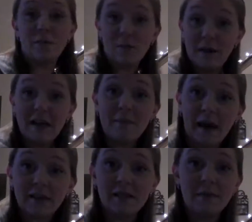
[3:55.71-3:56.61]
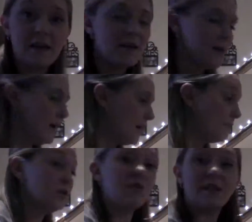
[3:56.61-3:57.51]
them repeat it back to me.
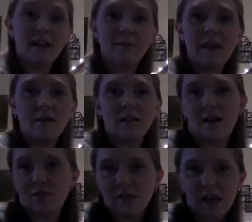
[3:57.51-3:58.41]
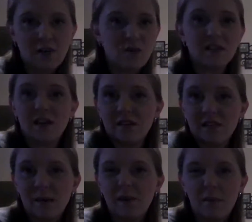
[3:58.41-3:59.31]
Do the same thing on the other side. You can say the
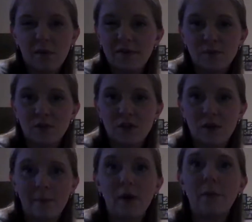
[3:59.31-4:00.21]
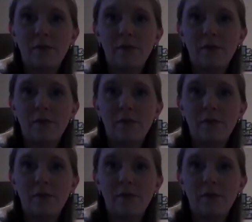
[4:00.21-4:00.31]
same number or switch the number